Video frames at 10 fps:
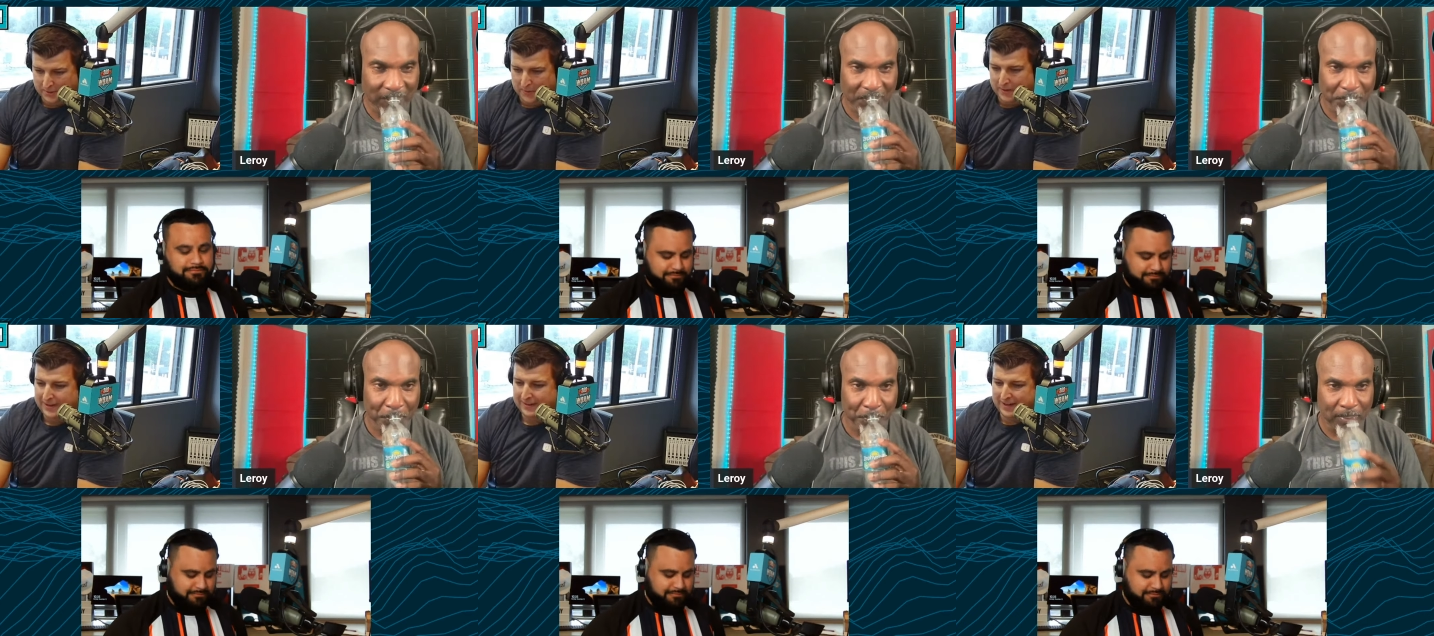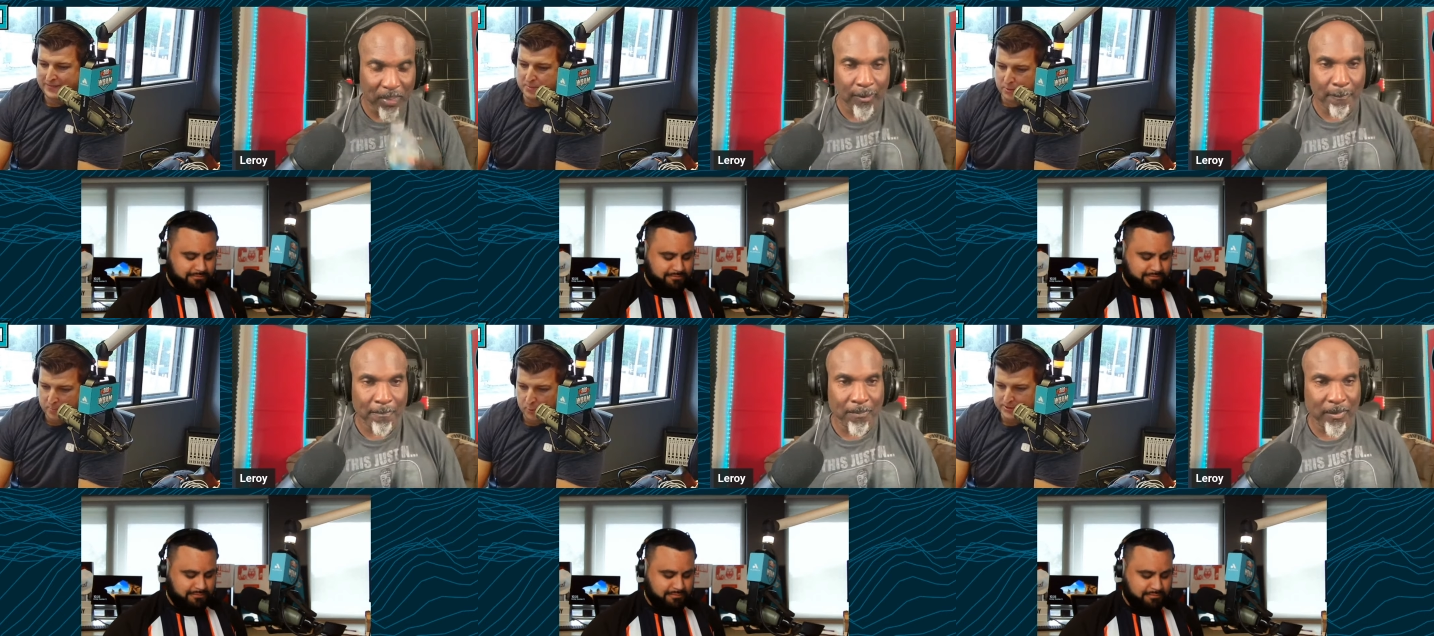Speaker 1: doing. Give them
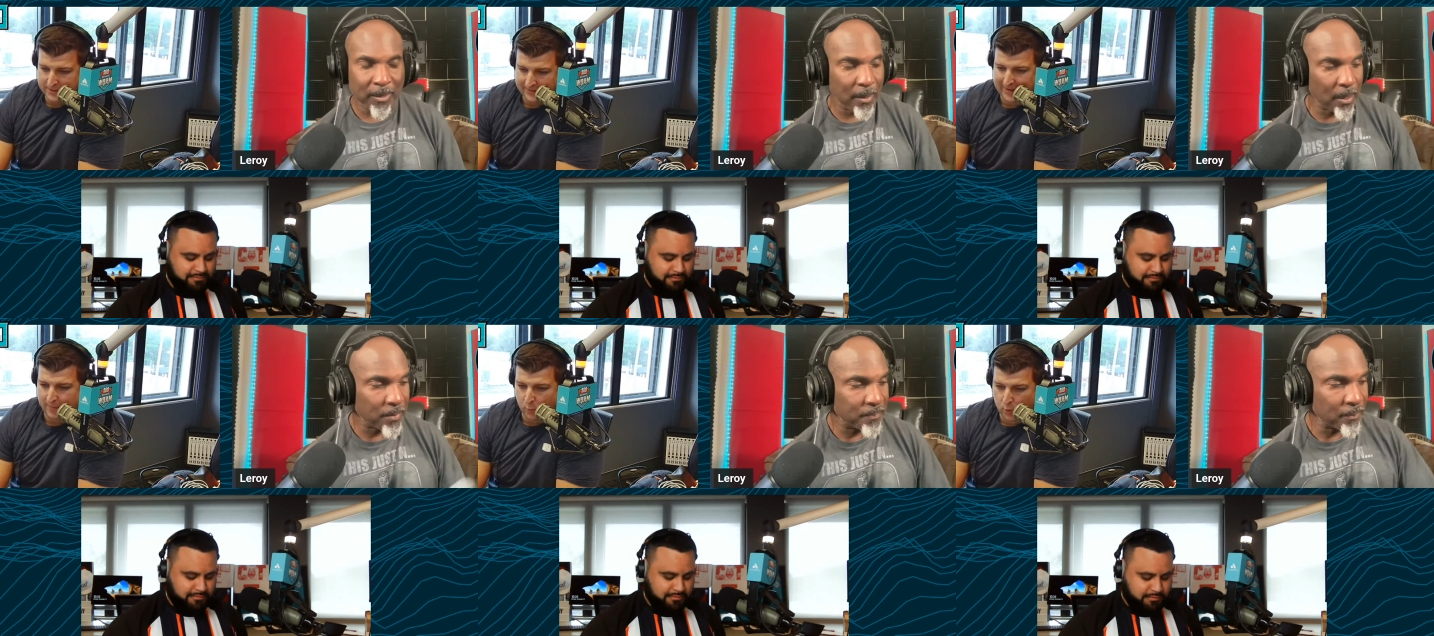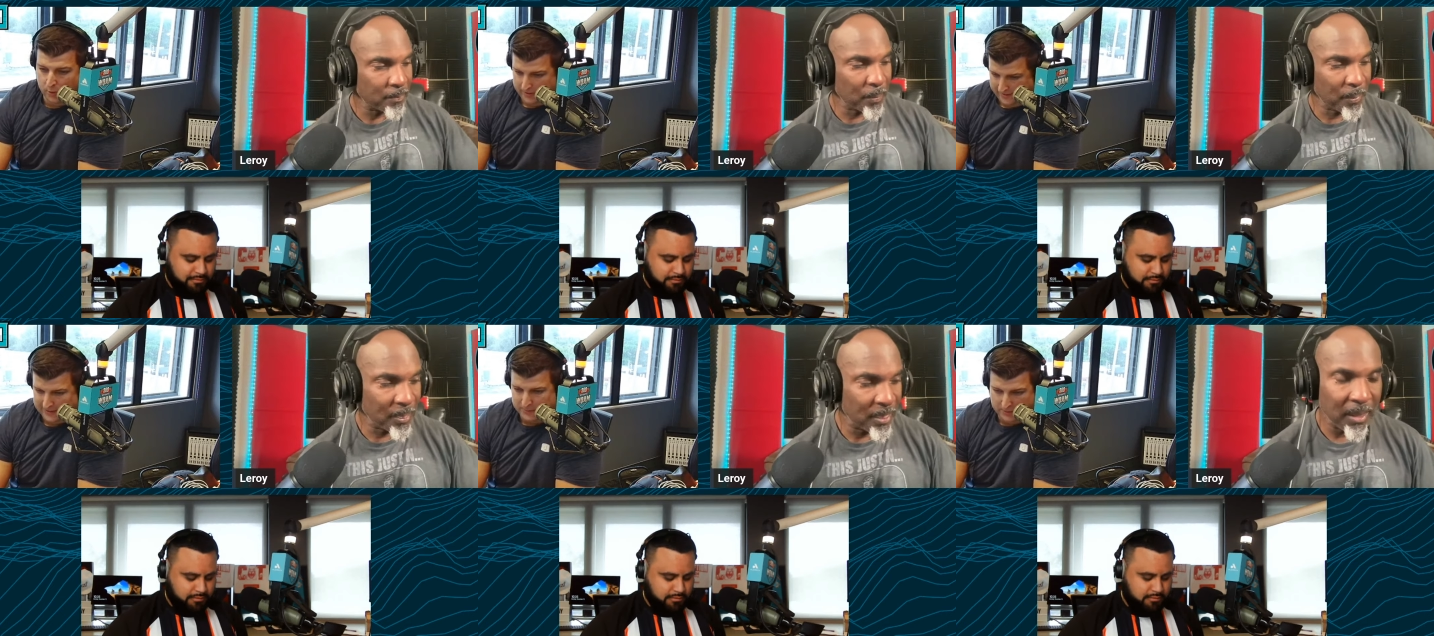reports on Cam Ward.
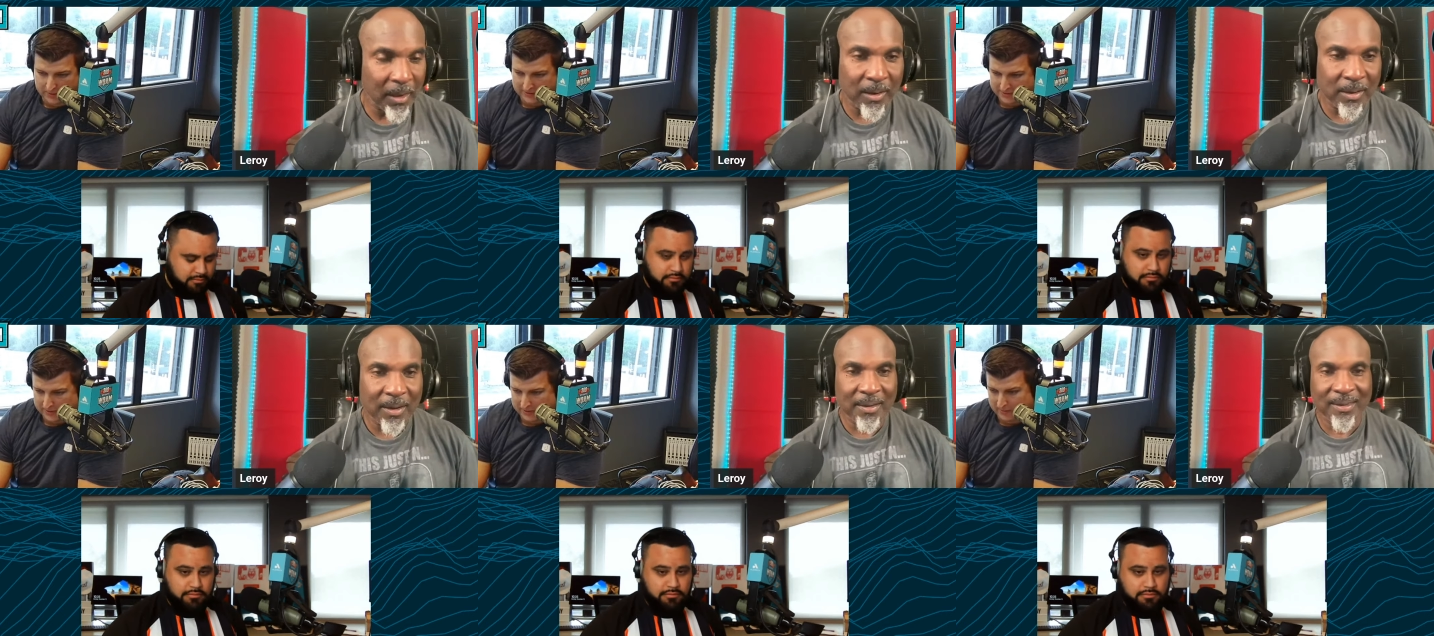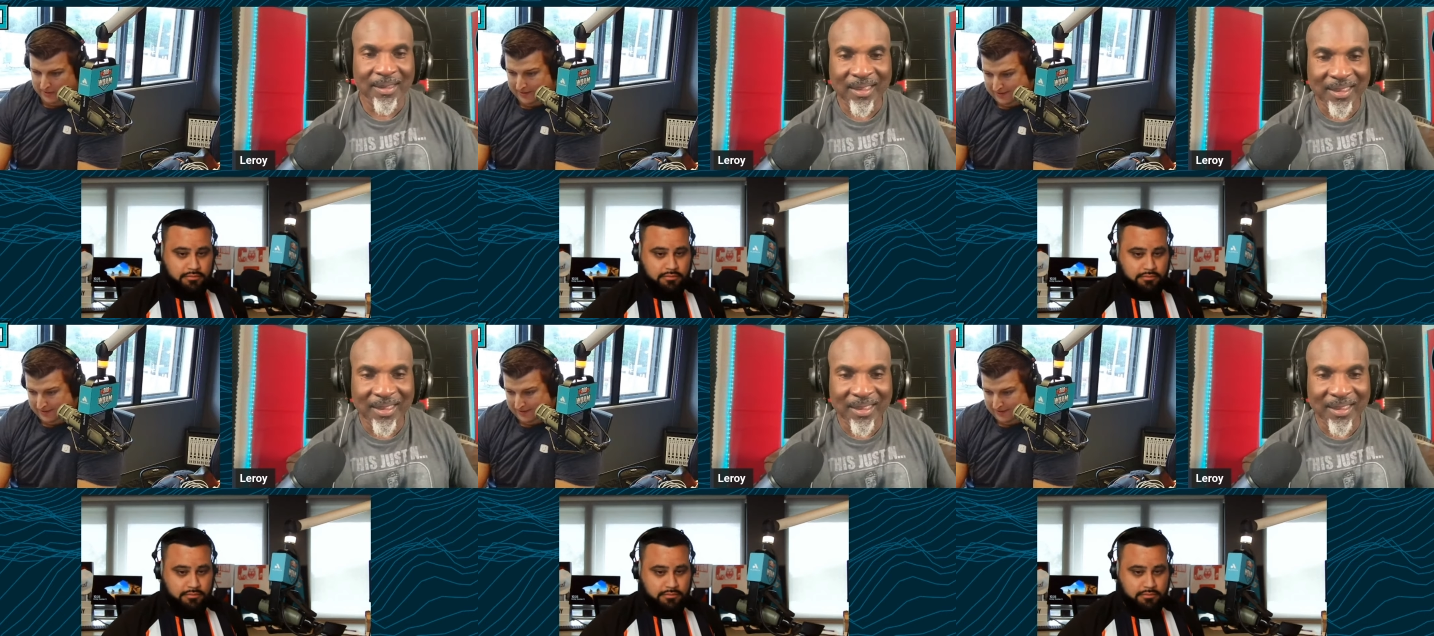That's what you need to start doing.